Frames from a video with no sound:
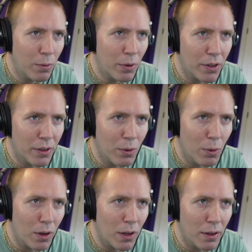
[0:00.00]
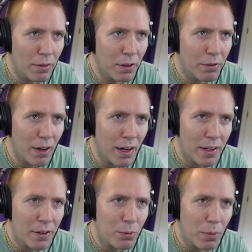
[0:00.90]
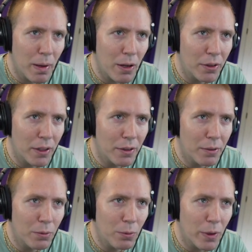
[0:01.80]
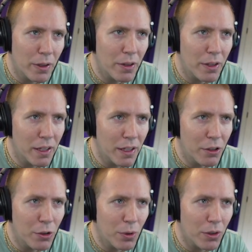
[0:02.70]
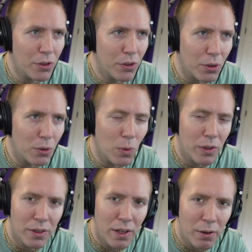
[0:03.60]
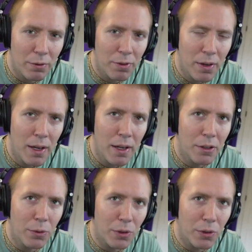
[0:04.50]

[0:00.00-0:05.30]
with an aura of defiance, rebellion, with the need to assert oneself, to